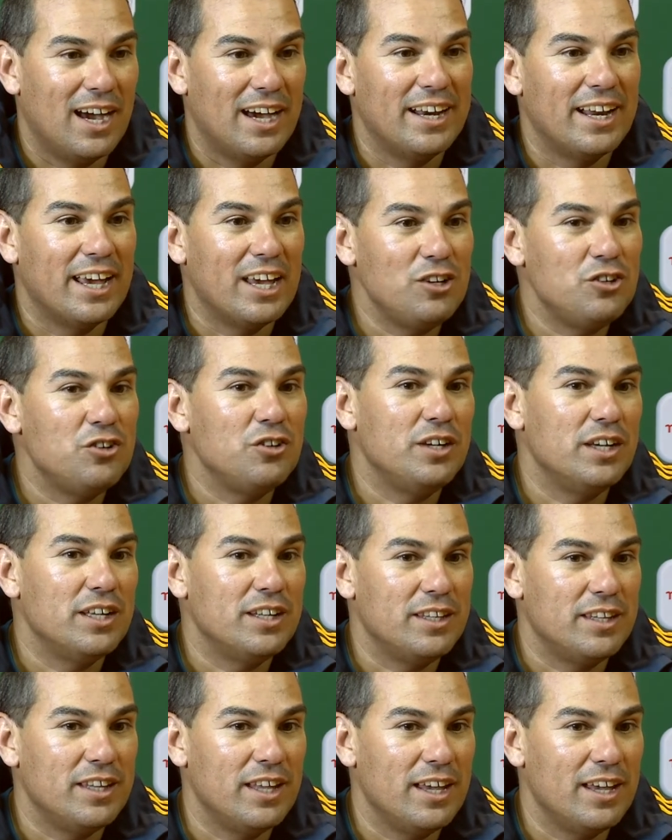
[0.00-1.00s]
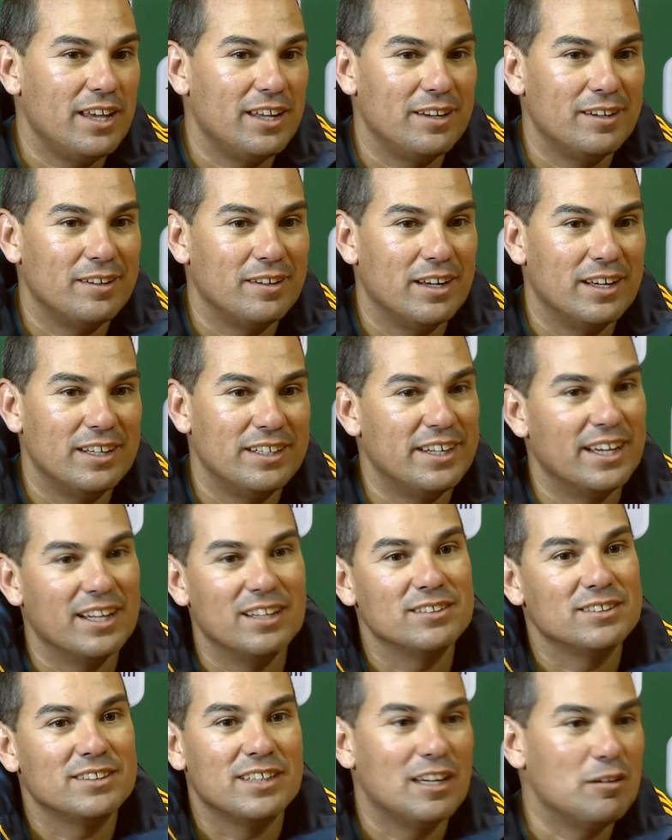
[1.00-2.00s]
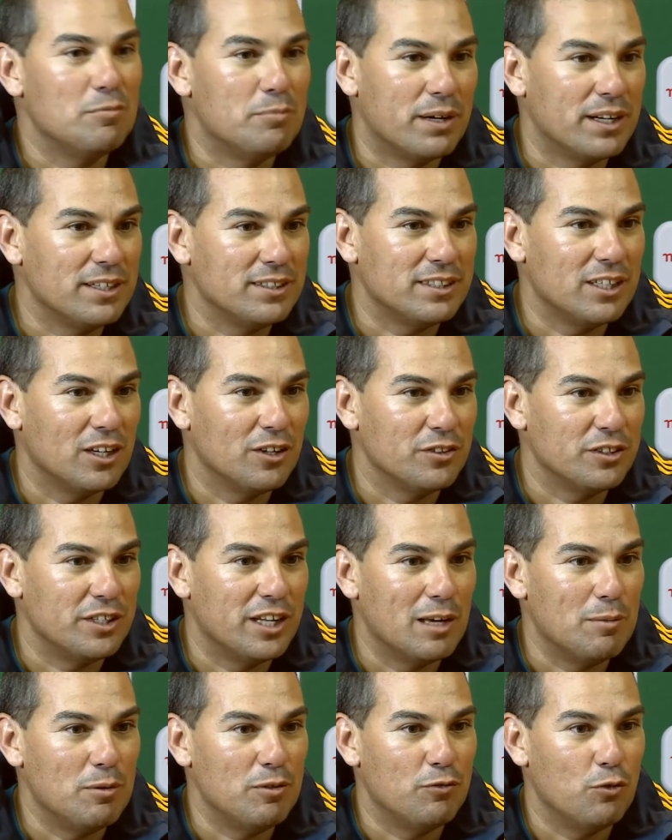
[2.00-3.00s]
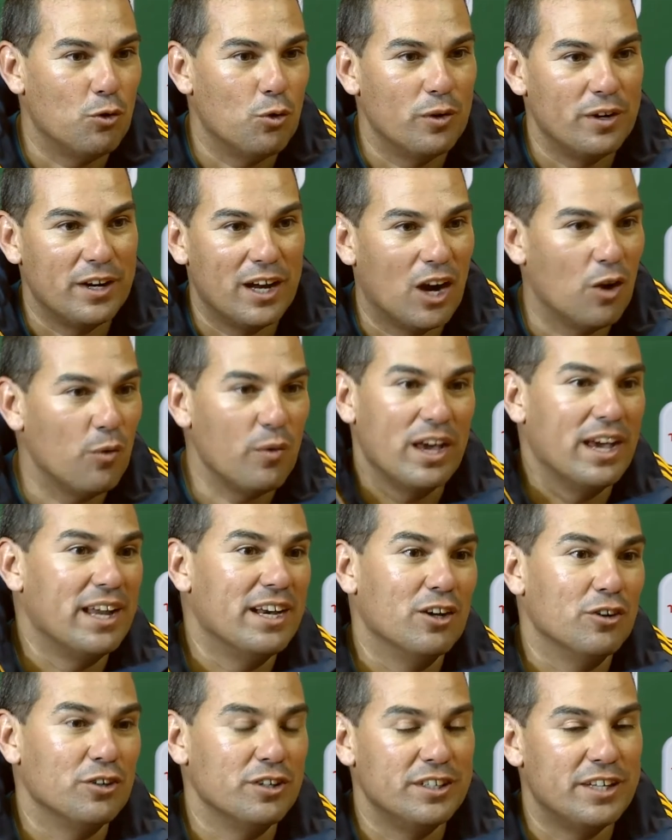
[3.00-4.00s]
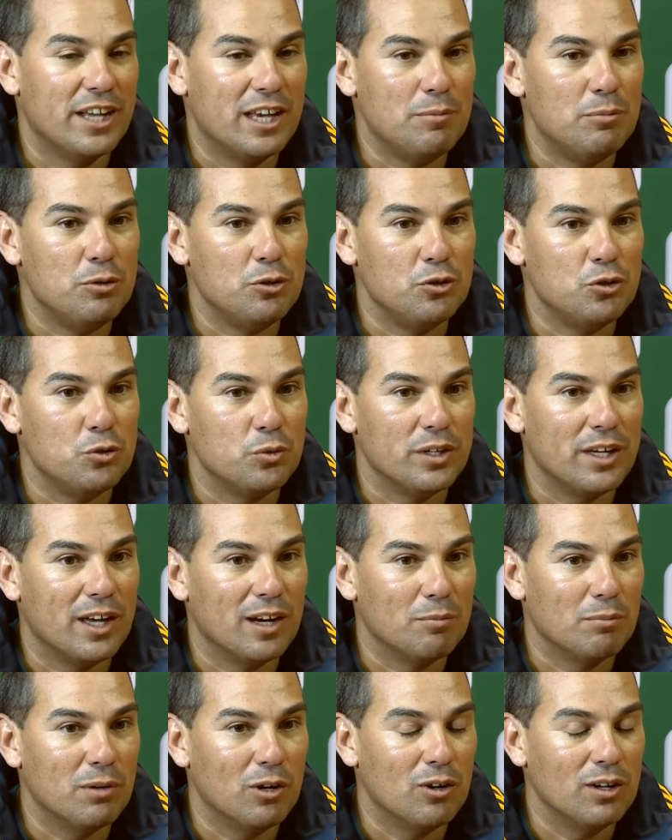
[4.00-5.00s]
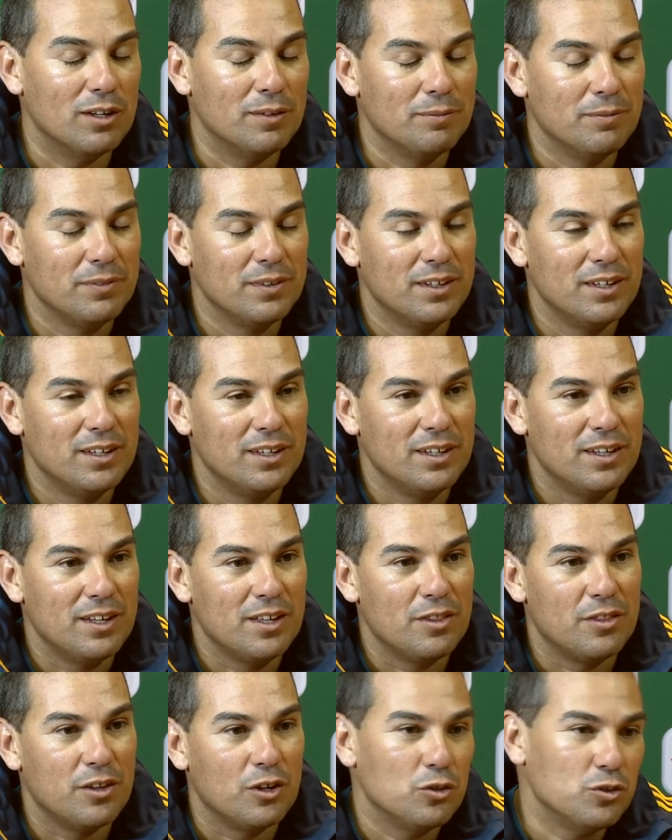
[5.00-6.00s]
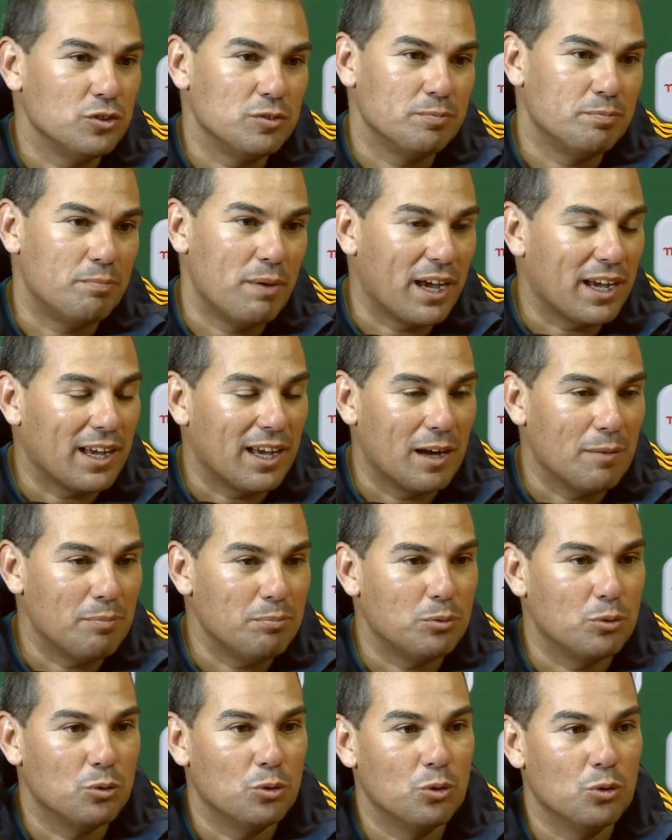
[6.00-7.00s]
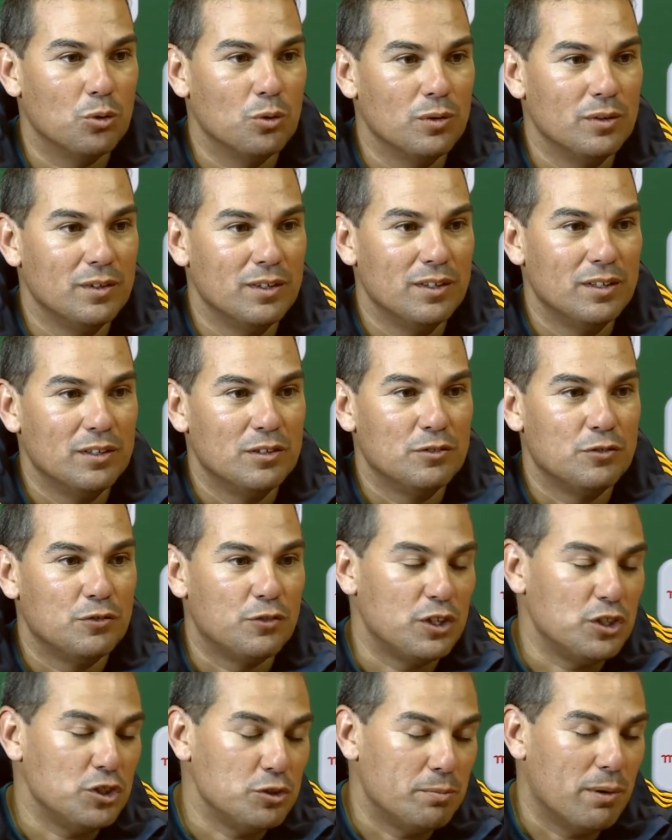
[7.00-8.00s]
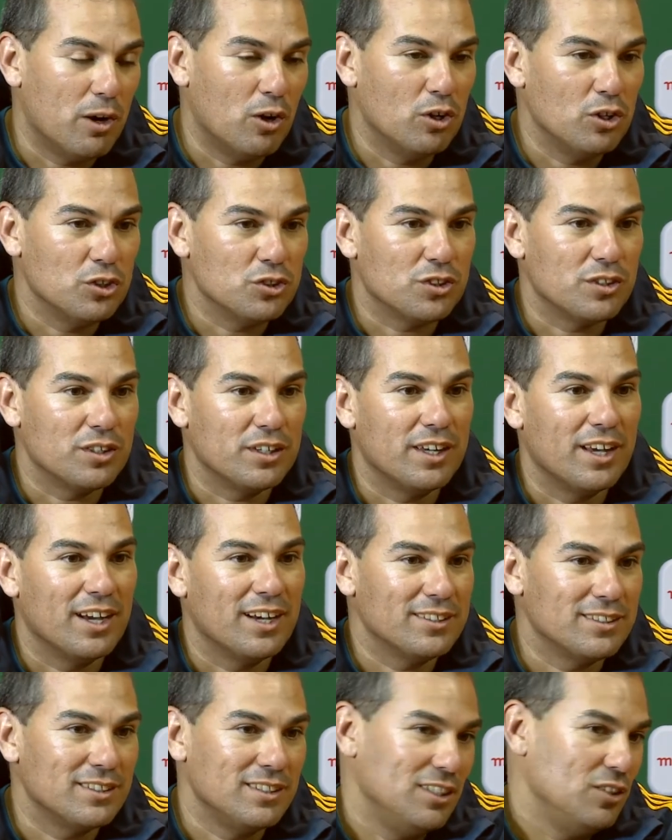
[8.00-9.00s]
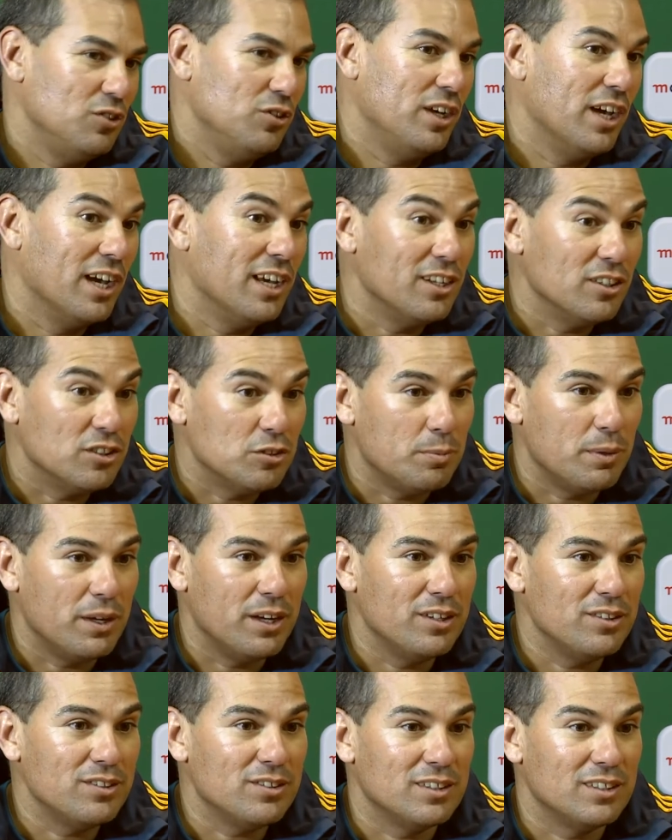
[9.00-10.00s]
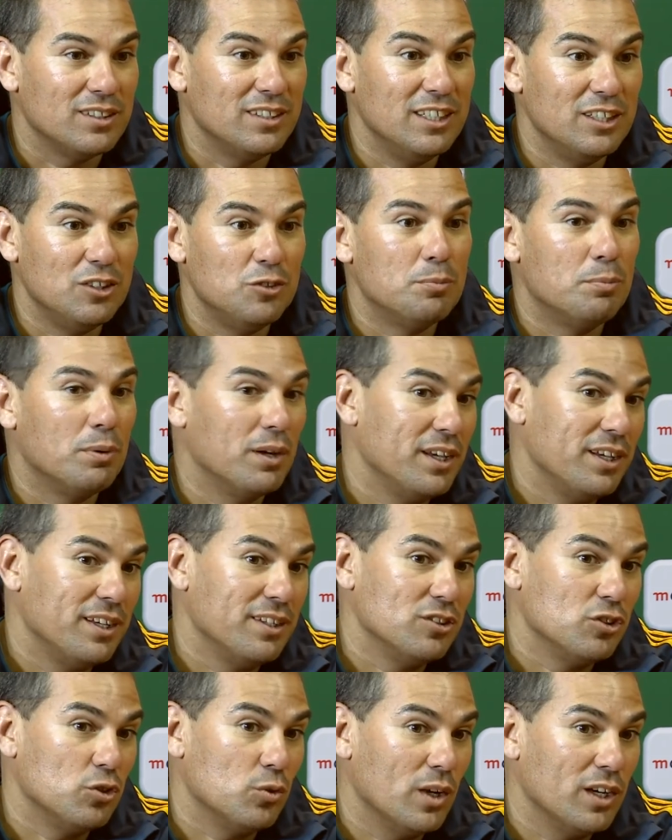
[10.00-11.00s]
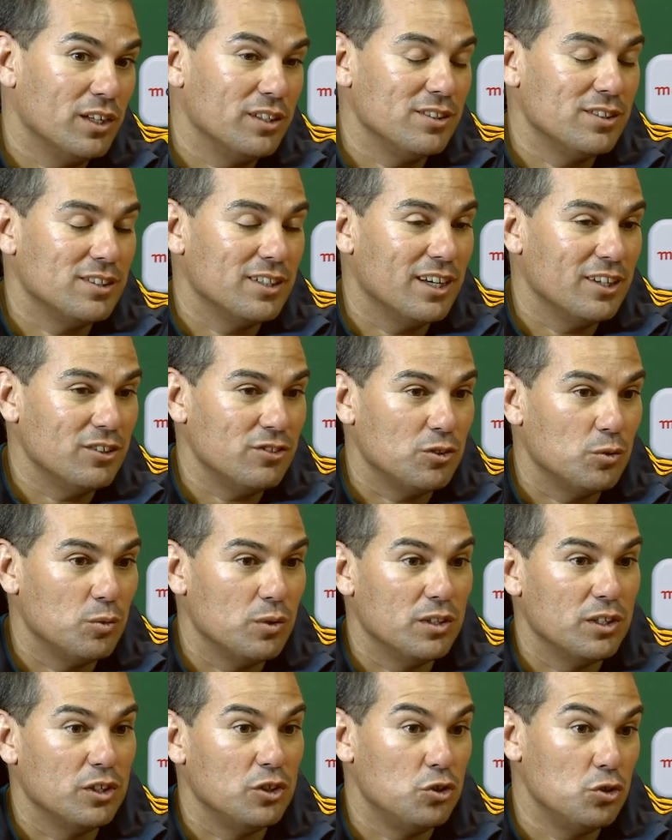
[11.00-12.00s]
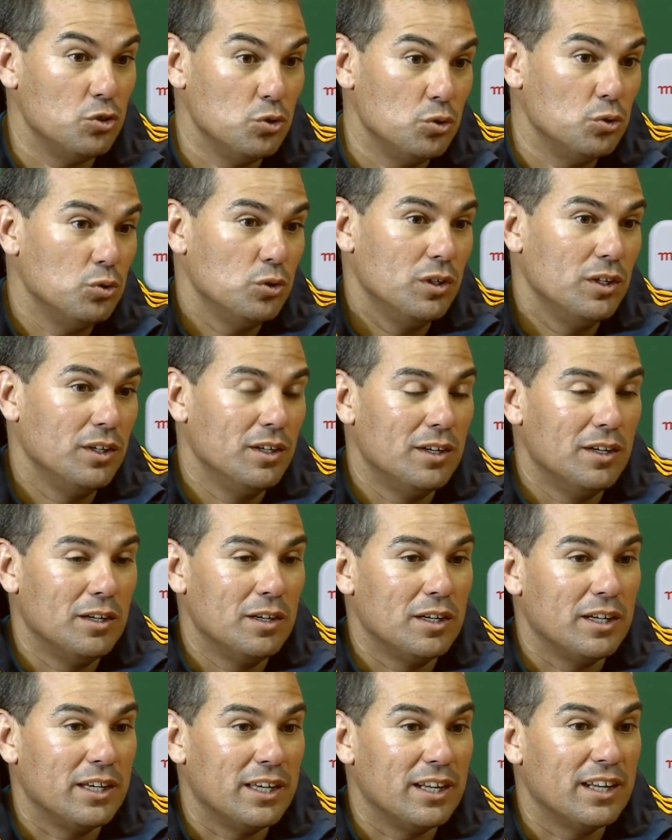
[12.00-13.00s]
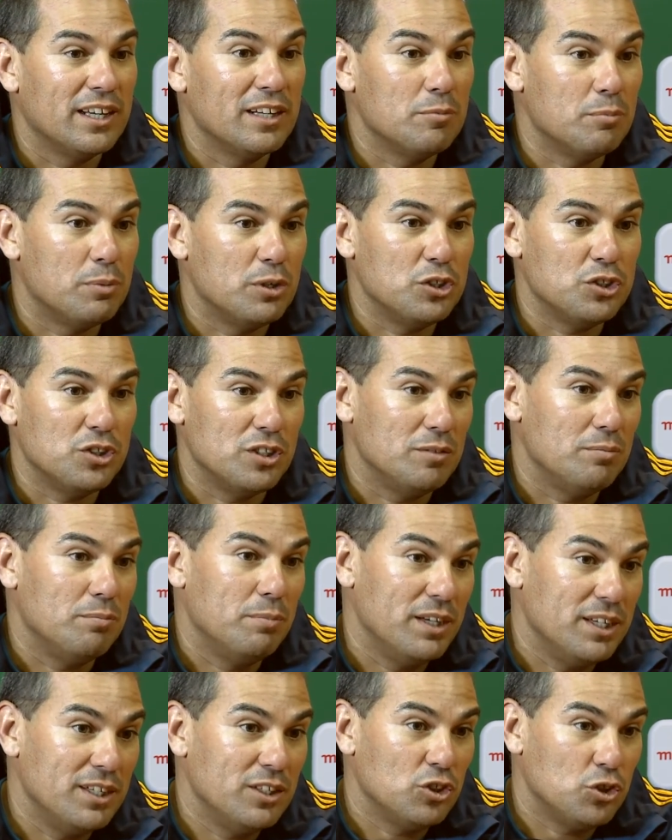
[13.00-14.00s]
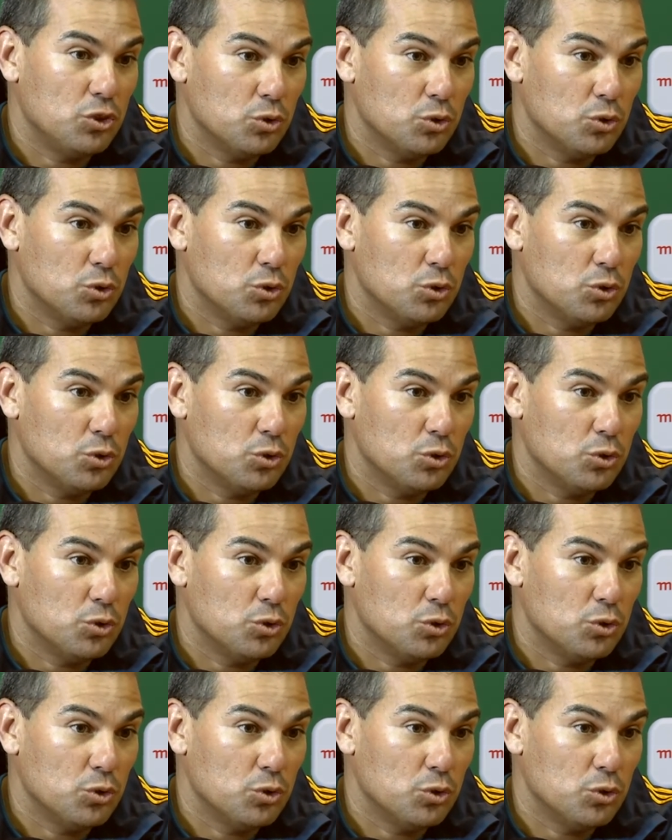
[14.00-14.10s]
I'd hate to get there and a Dale Steyn breaks down the day before and now we hand out a debut to a young bowler. Those backup or fringe bowlers are the guys that need to gain experience and need to play against quality sides, so that when they do get under pressure in big